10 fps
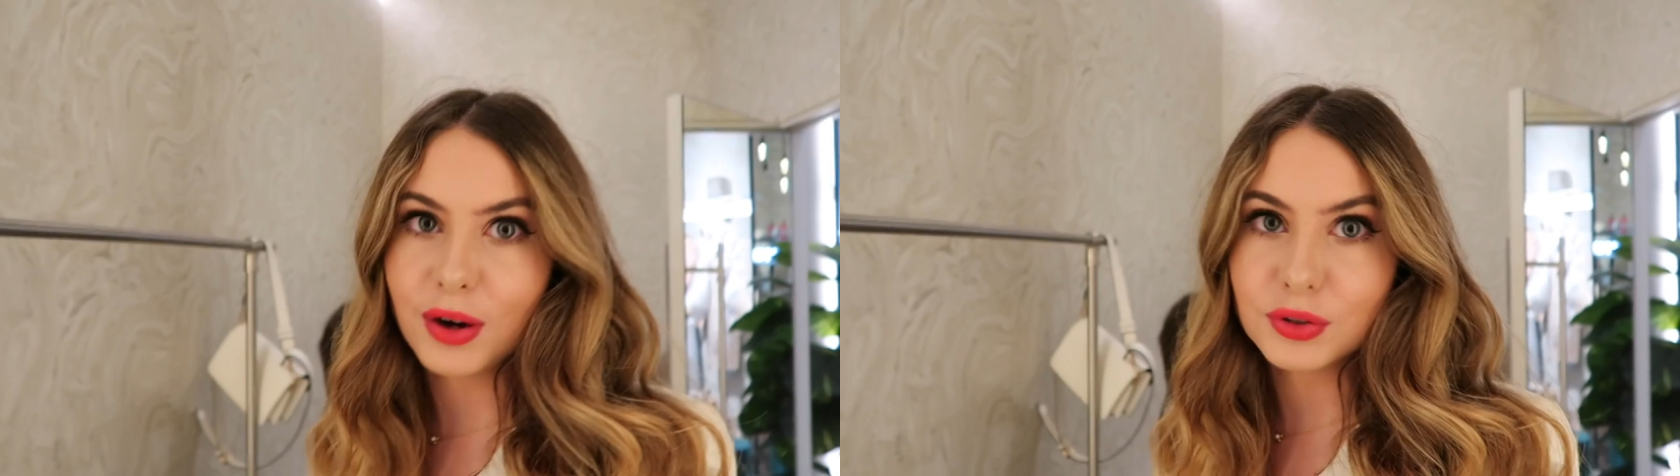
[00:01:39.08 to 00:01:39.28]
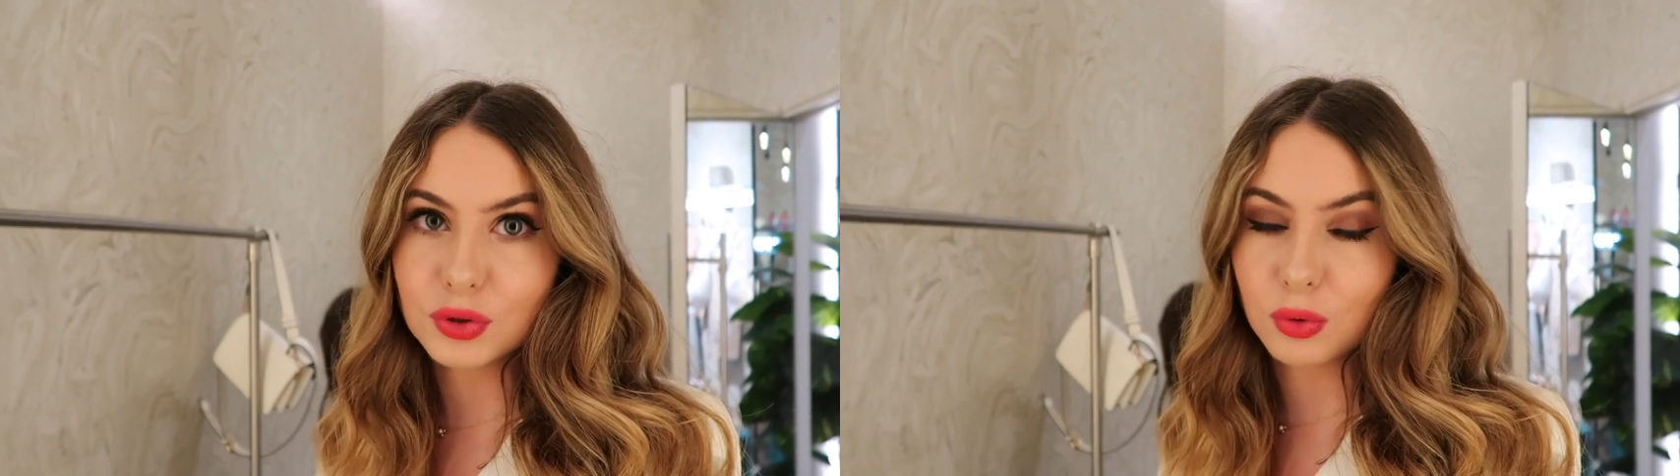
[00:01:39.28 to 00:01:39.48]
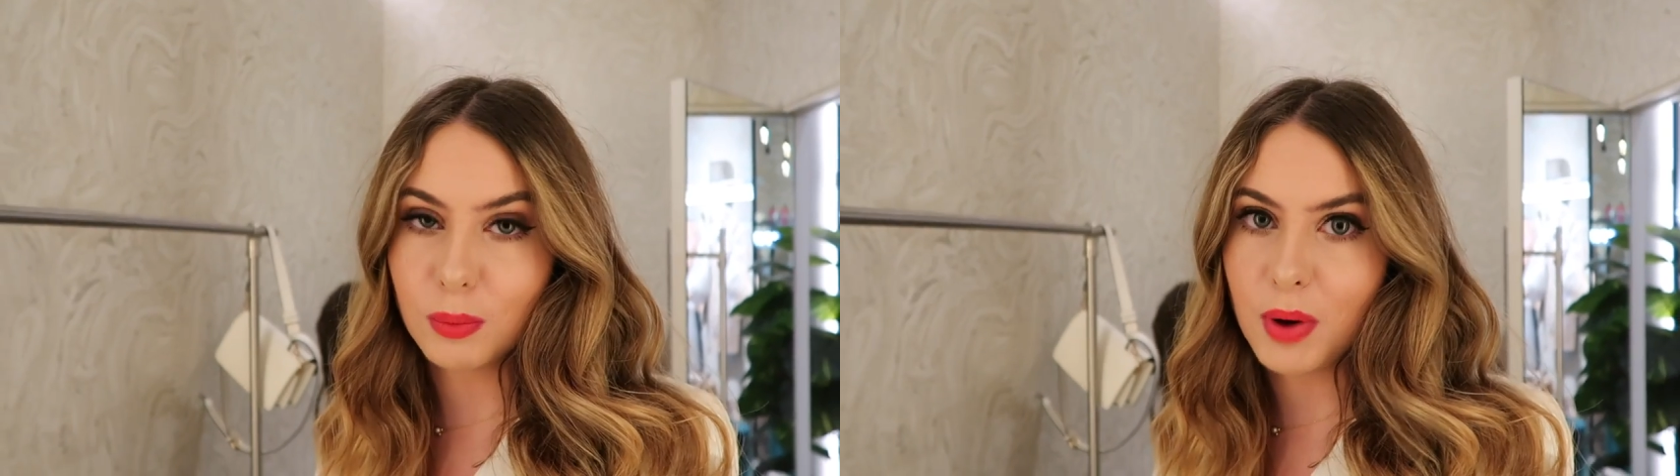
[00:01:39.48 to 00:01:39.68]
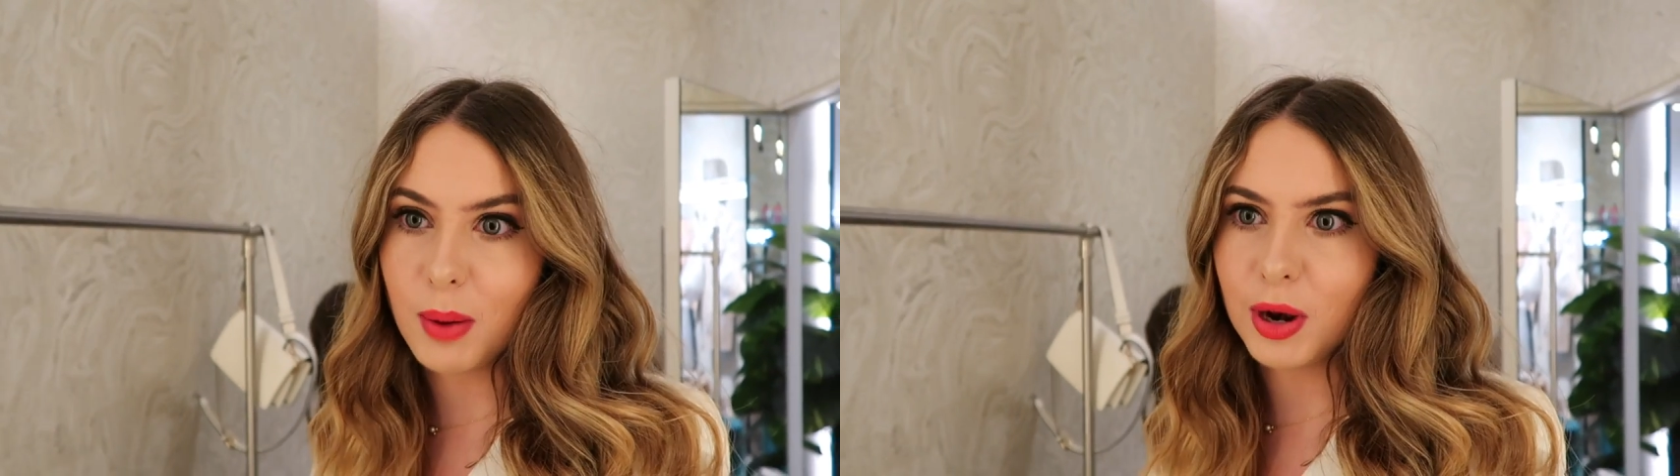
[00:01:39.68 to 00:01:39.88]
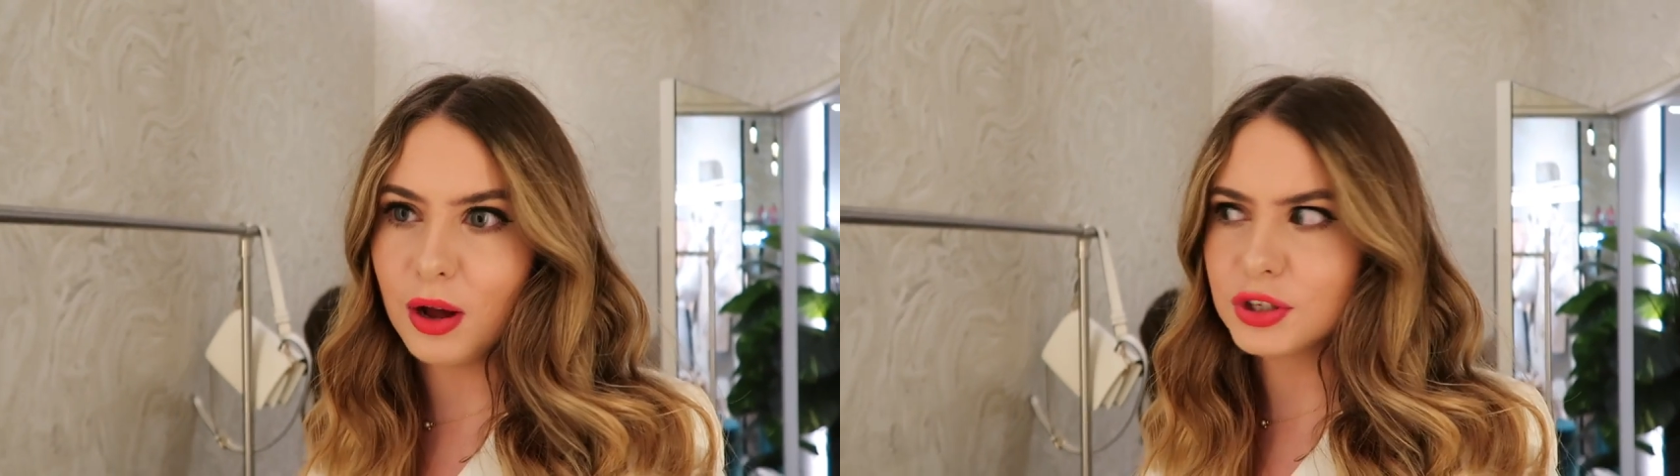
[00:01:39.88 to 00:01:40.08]
Island store on
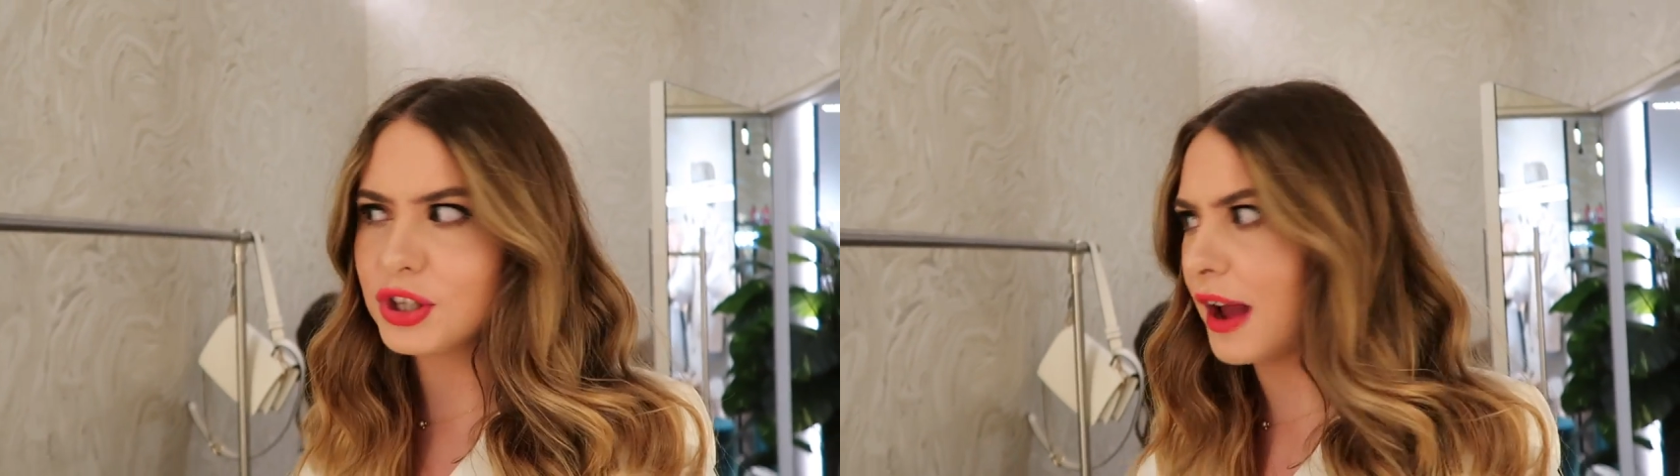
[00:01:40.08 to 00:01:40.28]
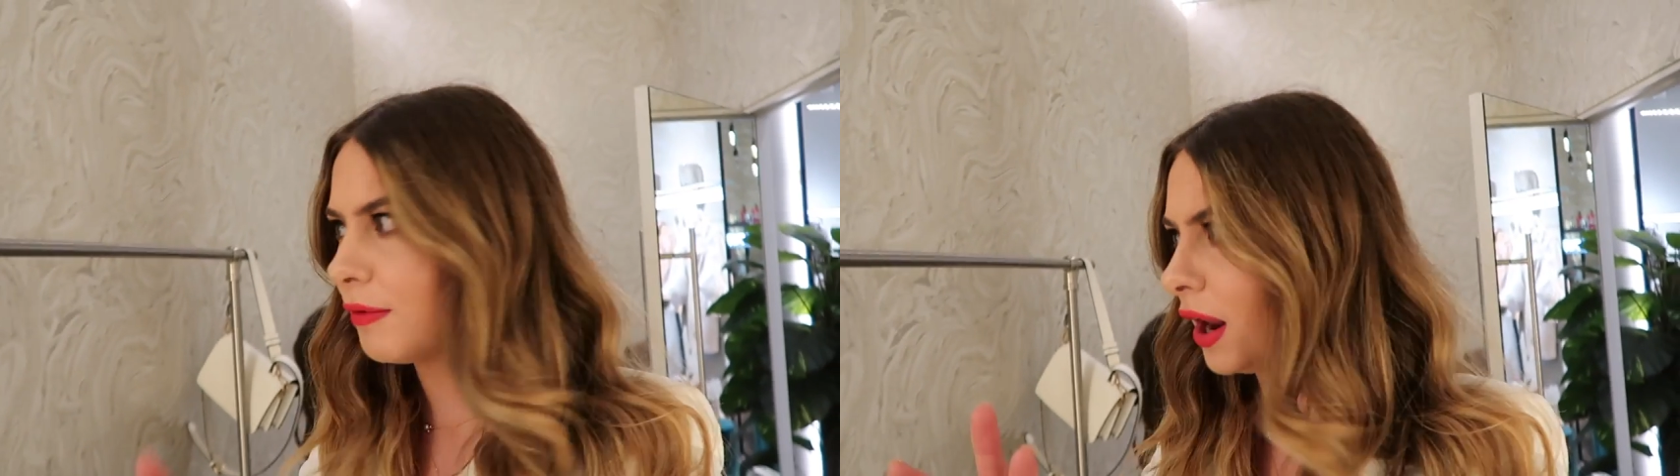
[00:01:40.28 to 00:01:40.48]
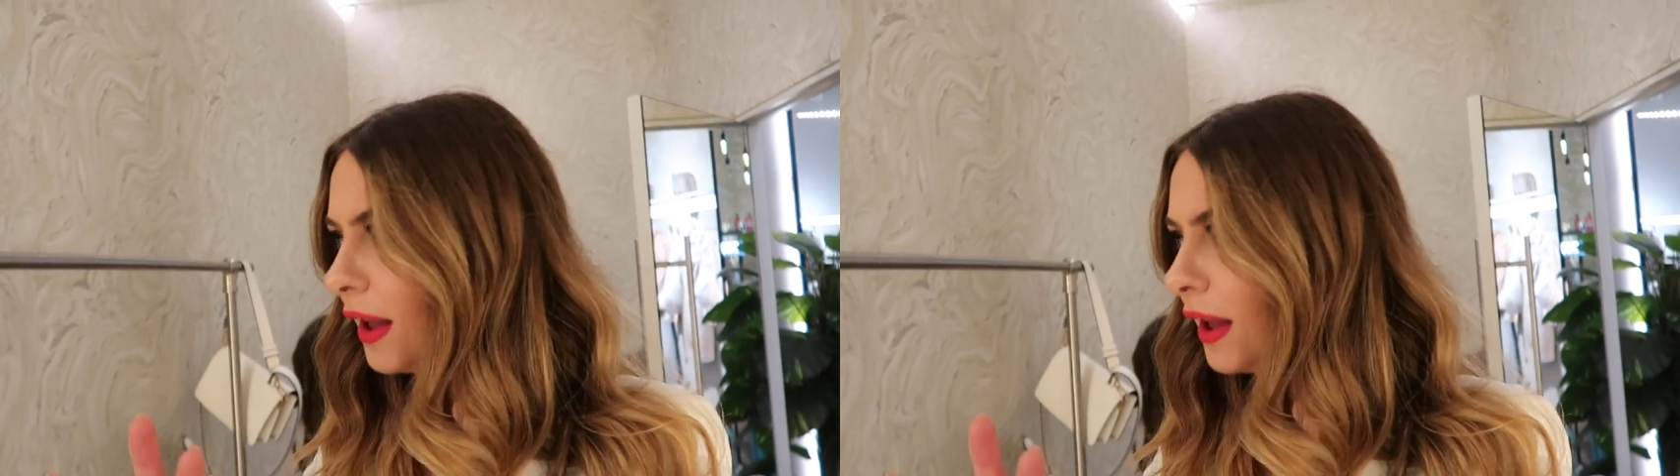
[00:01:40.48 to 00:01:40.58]
Marble Arch. There are